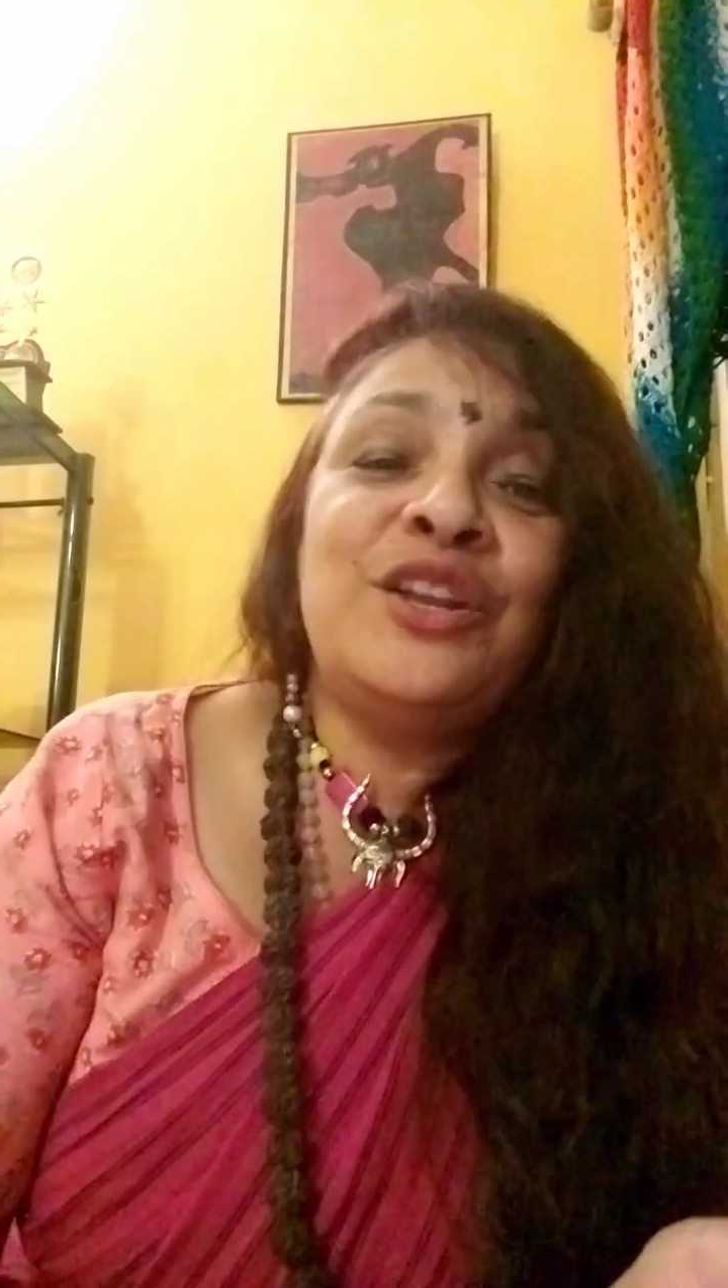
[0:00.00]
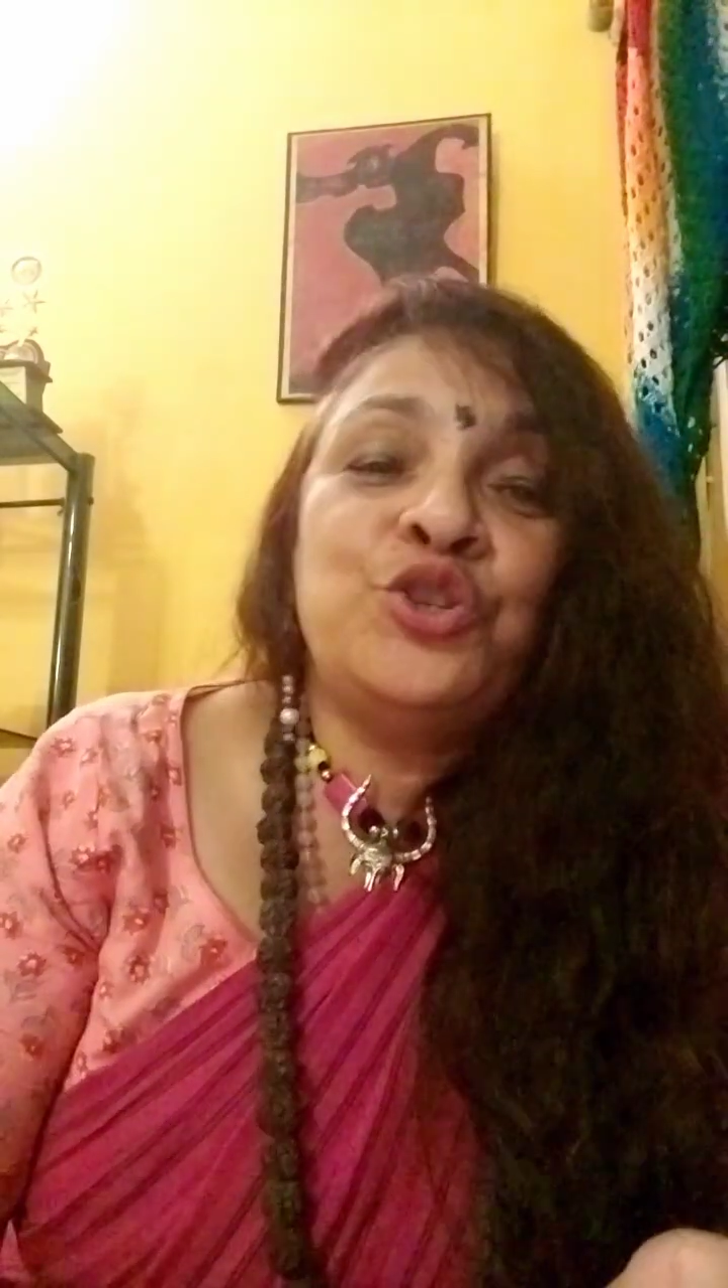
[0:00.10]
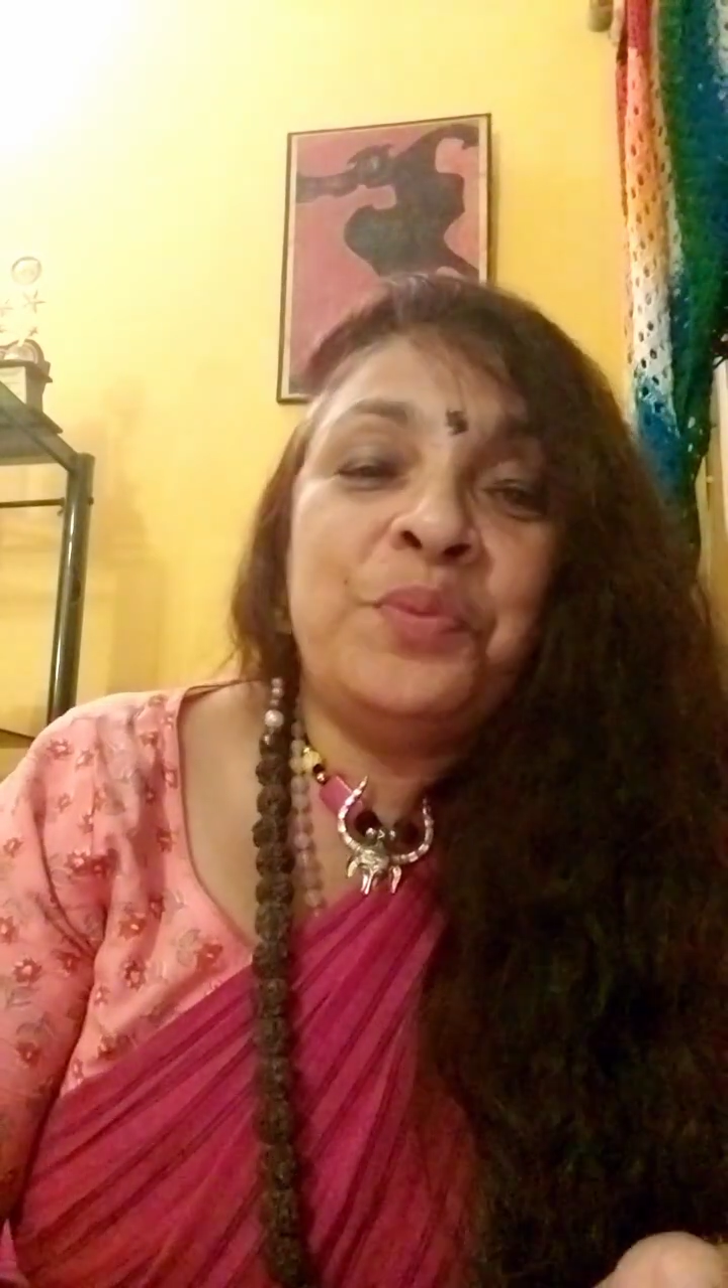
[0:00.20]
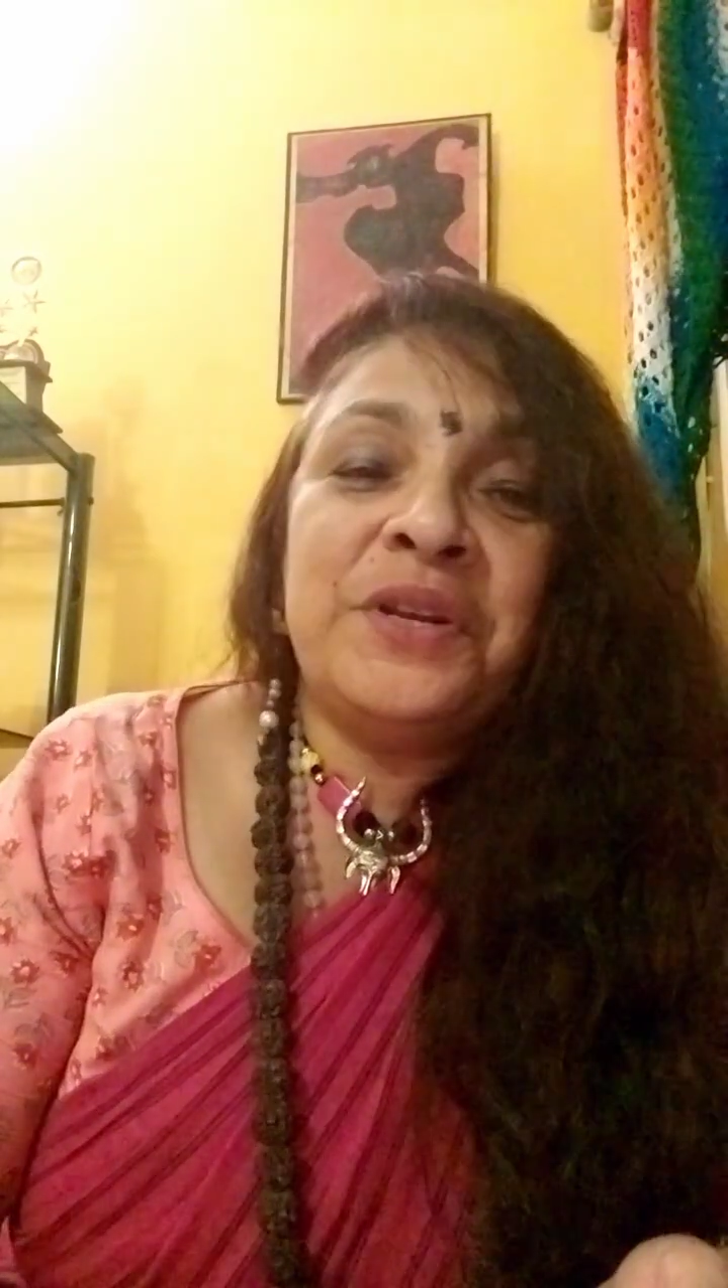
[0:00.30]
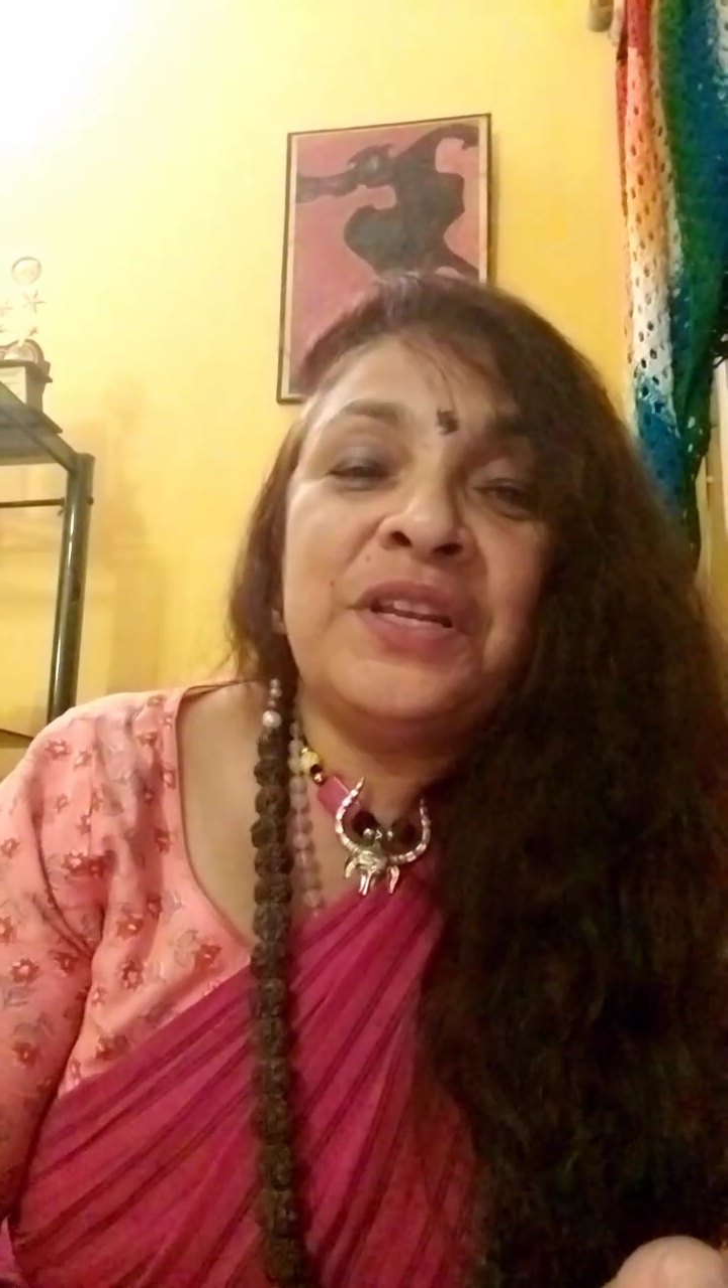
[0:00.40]

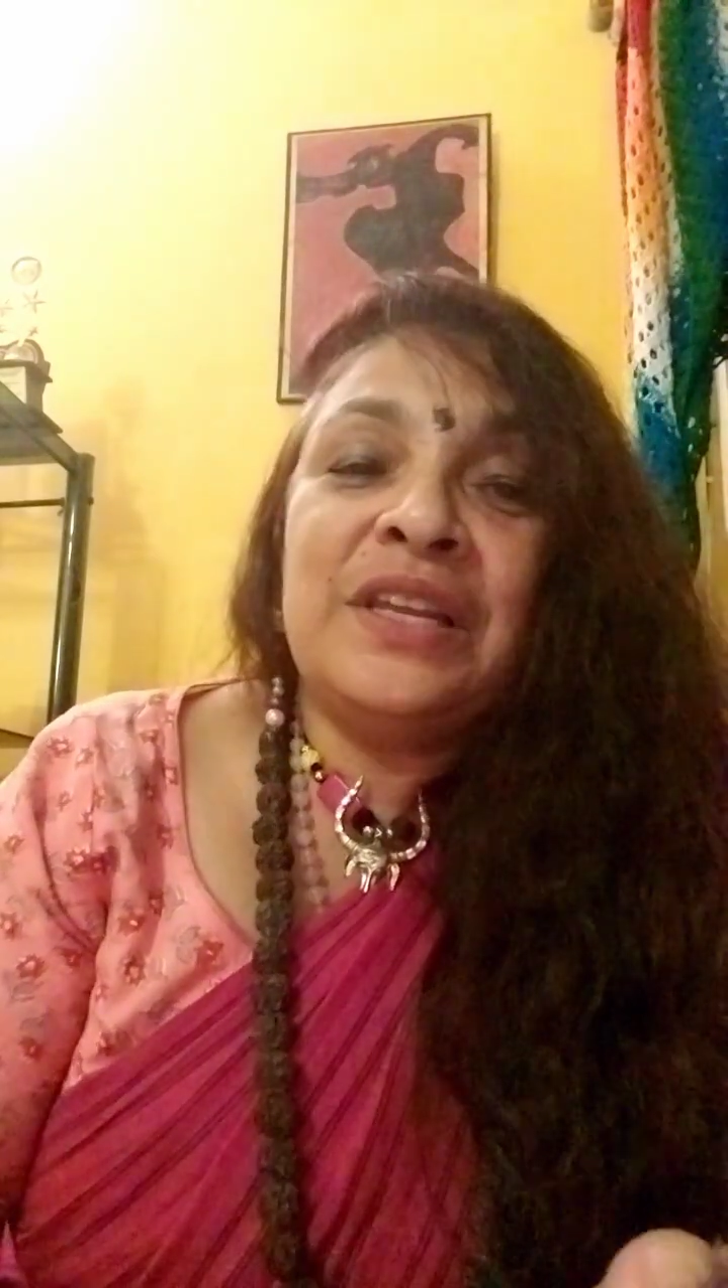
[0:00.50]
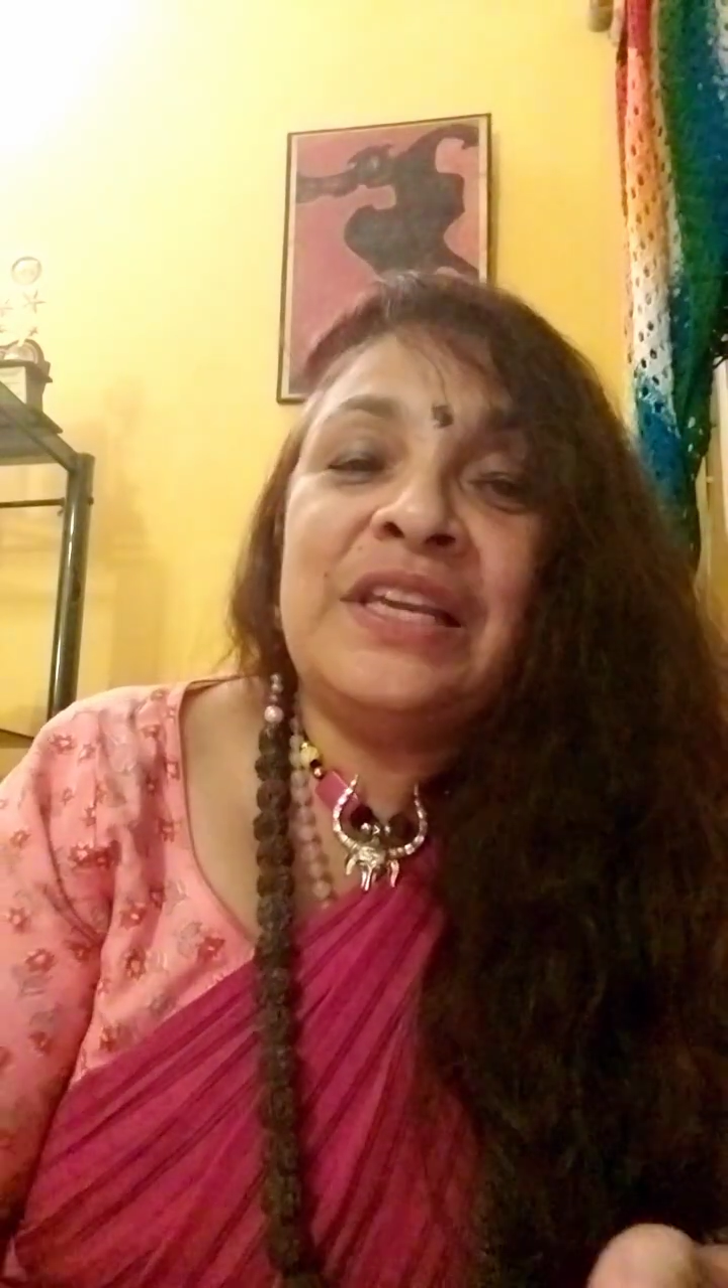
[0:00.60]
Jupiter